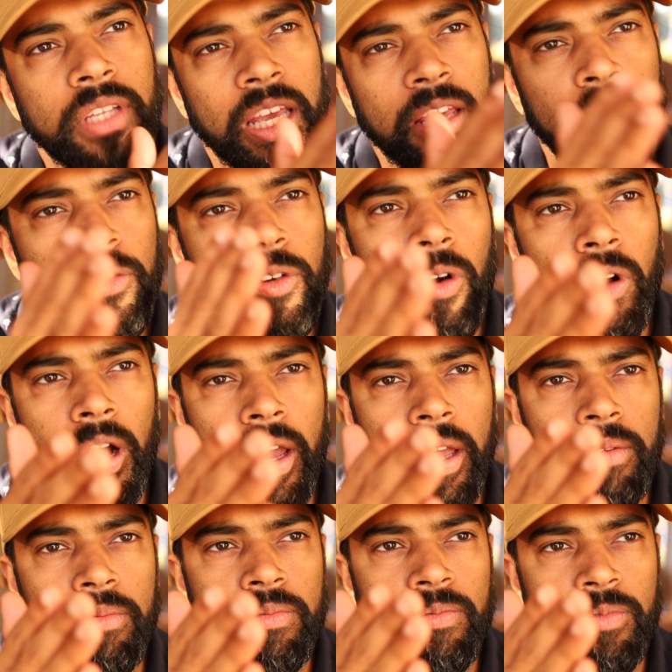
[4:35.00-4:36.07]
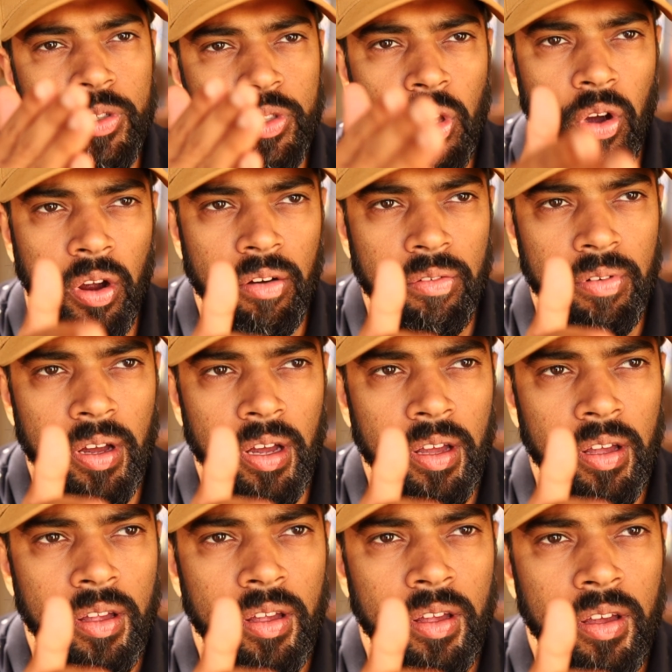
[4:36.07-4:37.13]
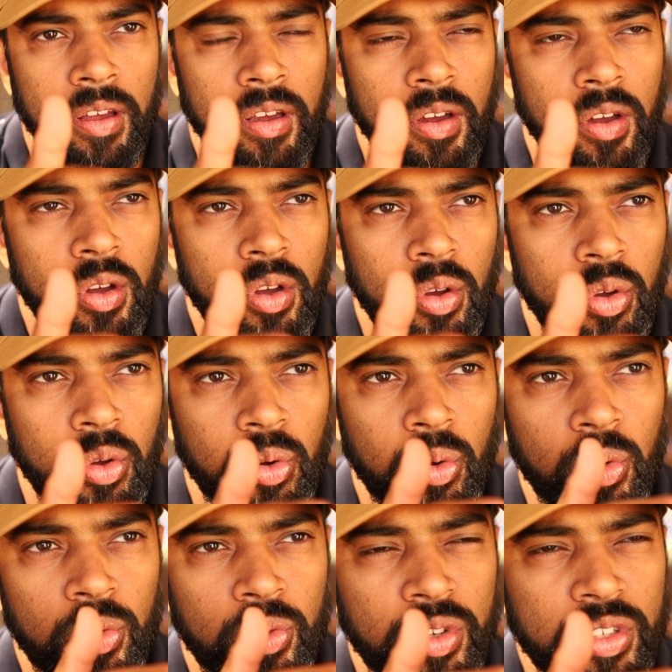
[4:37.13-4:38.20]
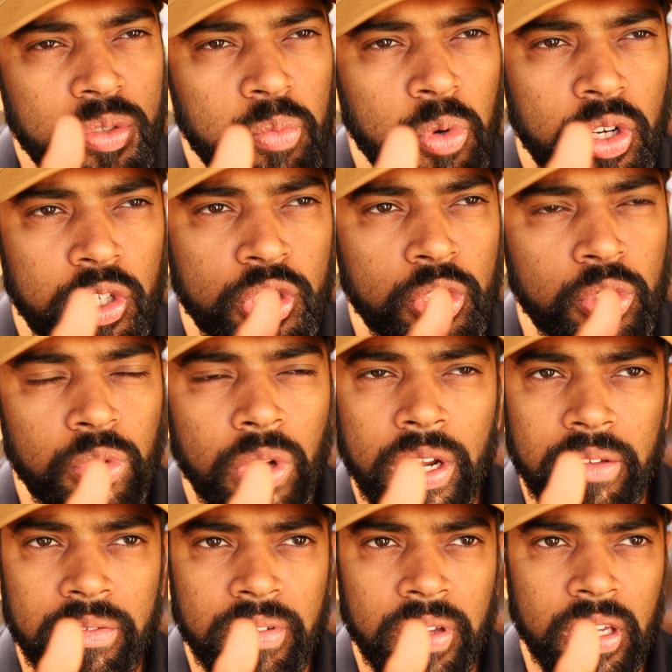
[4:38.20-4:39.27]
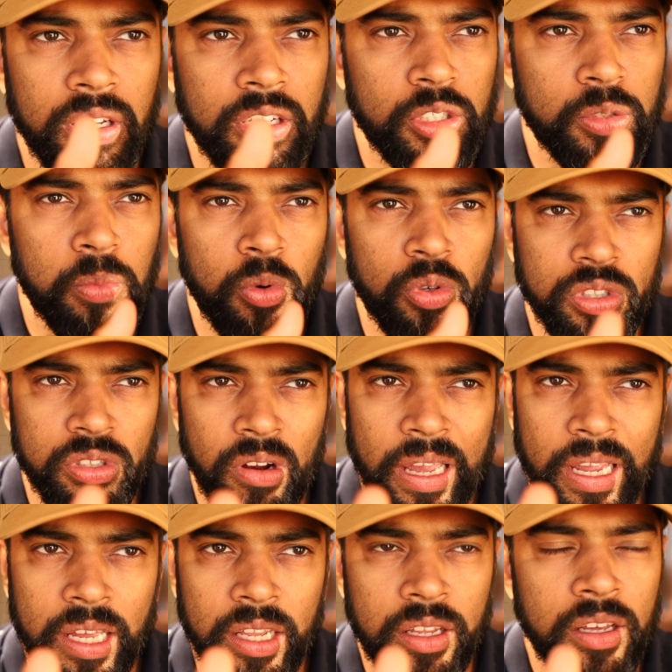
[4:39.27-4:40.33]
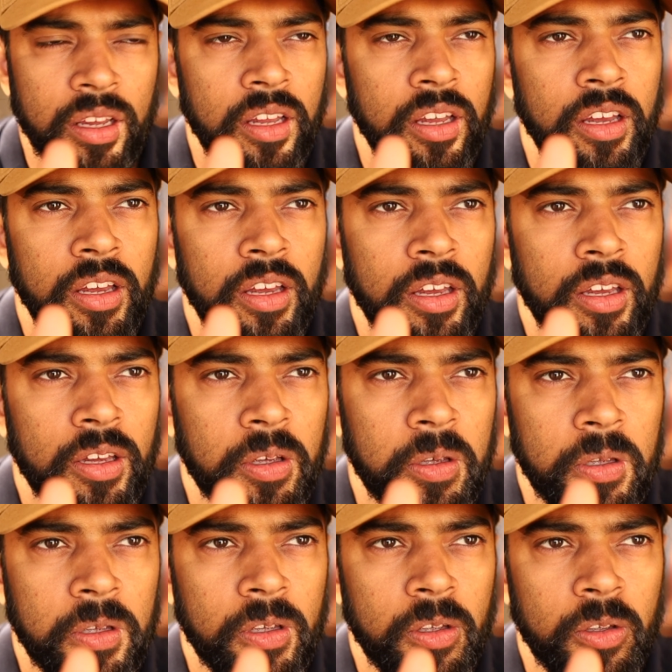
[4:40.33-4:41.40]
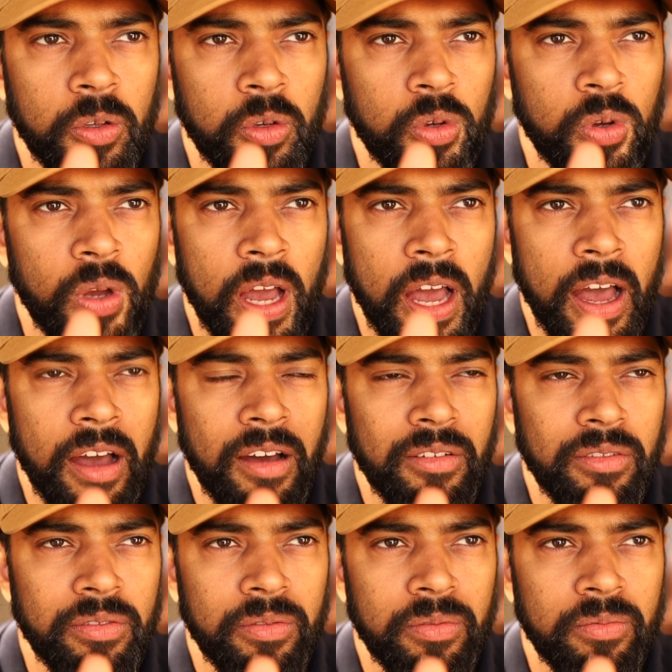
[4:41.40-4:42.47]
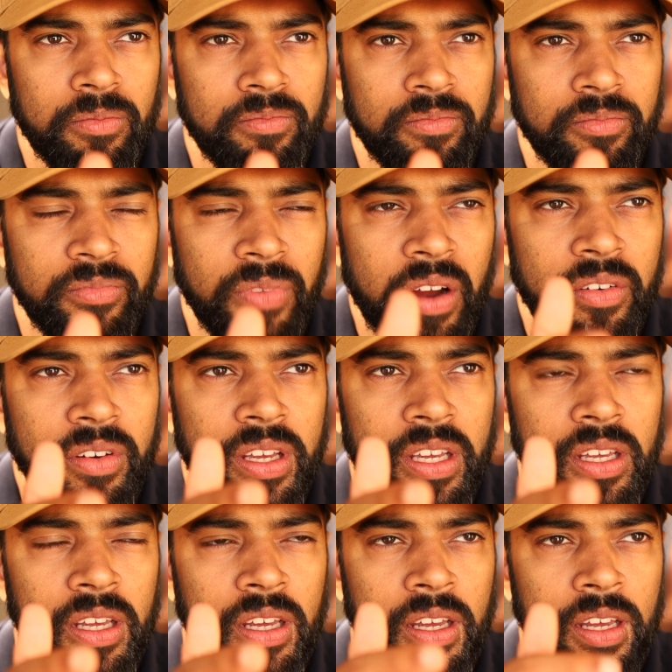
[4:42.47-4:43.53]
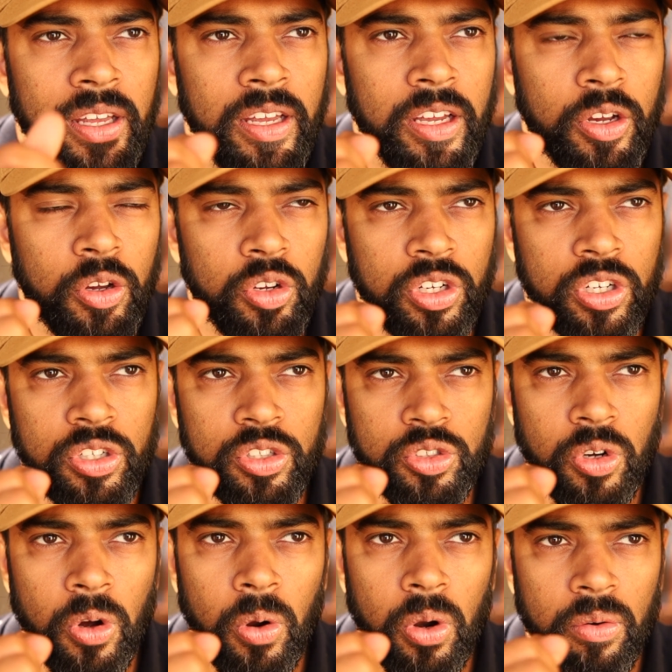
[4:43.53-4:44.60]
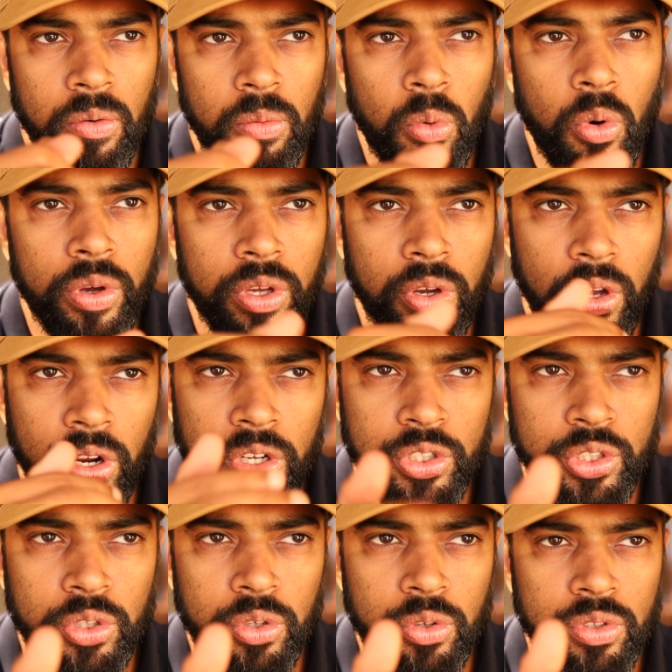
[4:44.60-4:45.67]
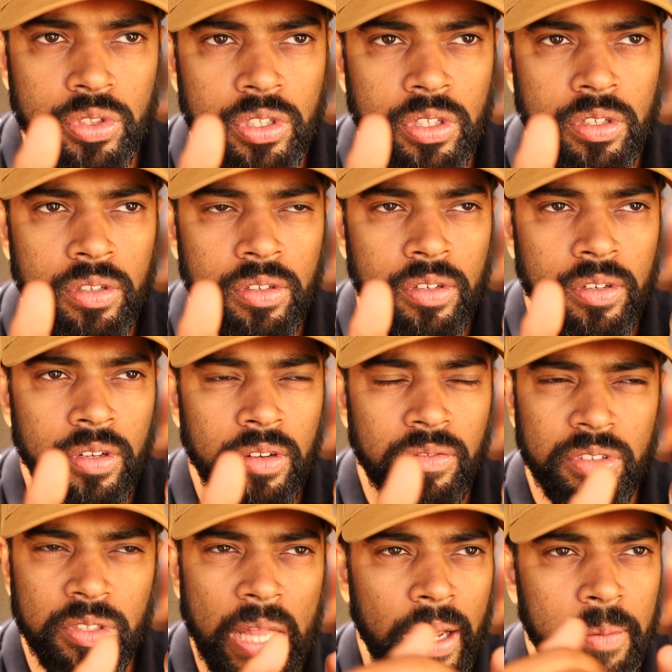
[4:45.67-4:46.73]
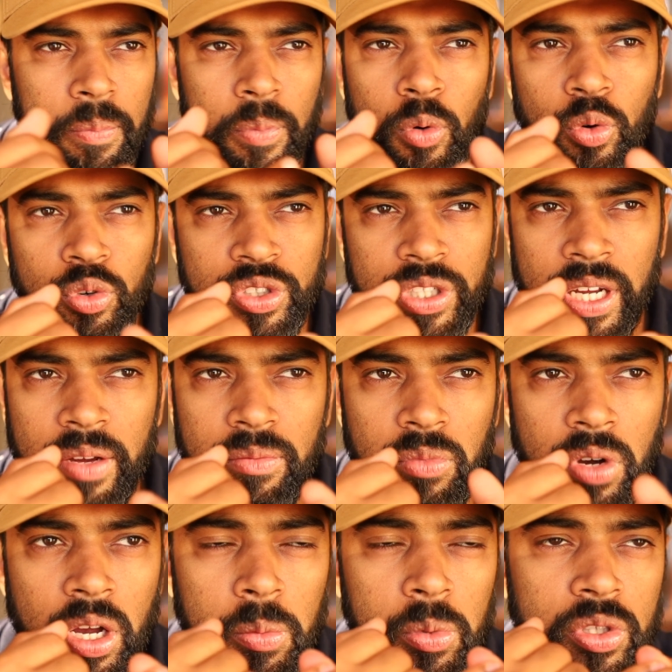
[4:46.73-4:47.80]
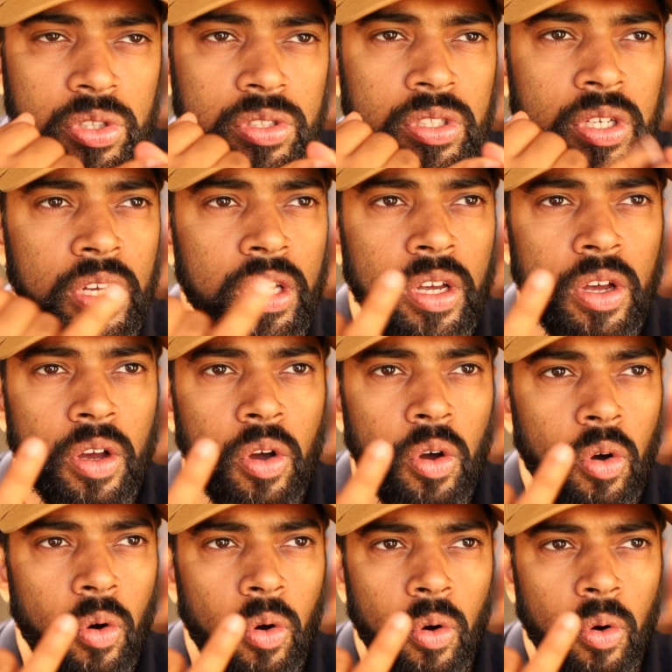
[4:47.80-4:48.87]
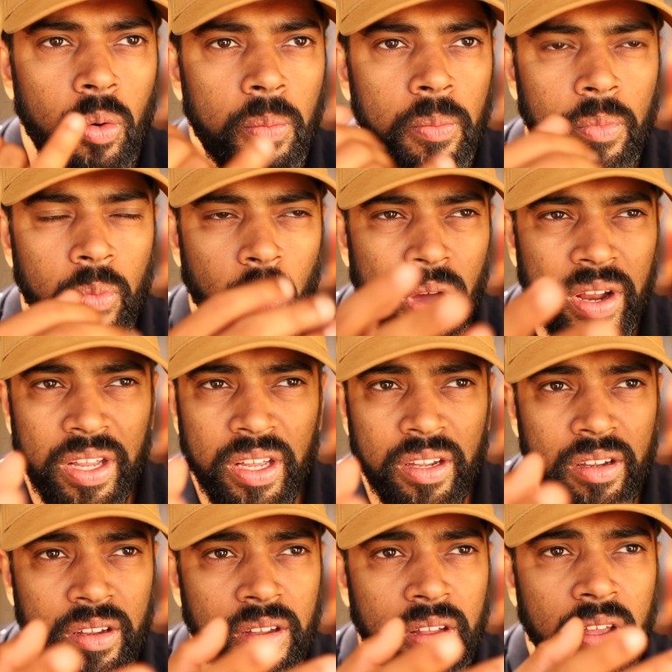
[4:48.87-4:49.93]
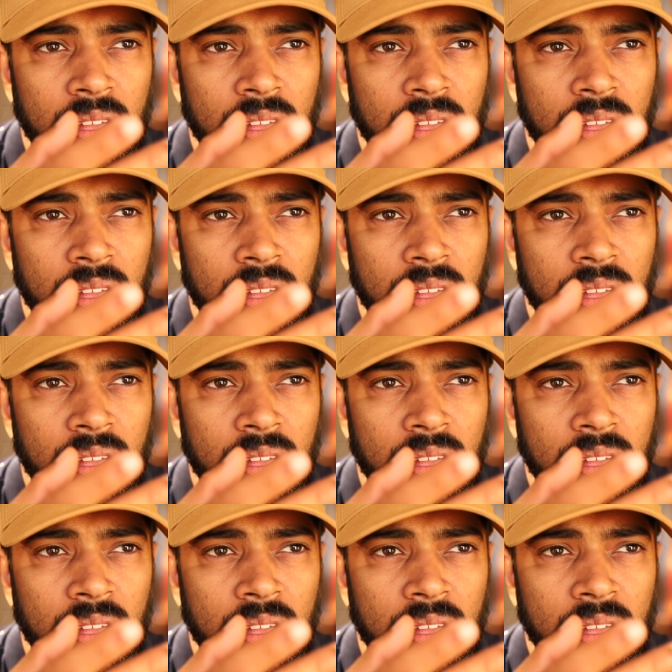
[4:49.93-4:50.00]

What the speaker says: if you're a photographer who doesn't want to shoot anything sports related, you have very good control over what you're going to shoot. It's like portrait environment or wedding.